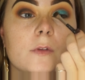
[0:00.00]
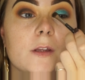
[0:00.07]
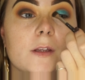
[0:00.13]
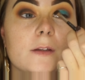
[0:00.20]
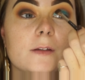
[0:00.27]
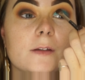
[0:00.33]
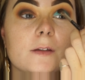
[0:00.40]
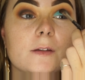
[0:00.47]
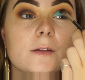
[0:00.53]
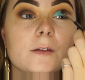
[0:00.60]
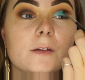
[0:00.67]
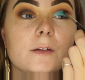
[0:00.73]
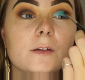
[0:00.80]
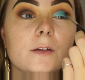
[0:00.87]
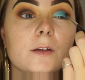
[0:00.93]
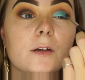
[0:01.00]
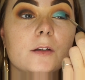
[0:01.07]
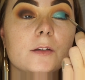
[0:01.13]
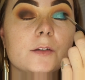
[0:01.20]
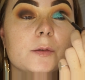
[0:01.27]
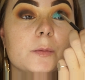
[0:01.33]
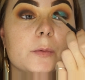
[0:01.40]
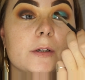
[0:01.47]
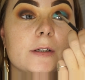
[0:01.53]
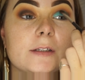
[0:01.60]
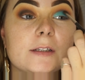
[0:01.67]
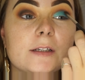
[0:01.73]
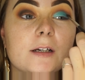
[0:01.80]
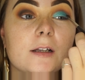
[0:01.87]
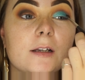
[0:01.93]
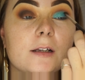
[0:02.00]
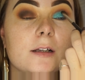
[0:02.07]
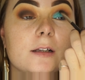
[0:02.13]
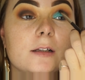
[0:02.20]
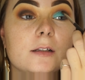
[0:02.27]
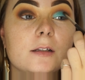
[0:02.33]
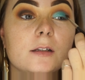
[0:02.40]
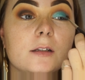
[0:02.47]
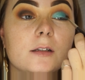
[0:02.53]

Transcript: This is such a pretty colour.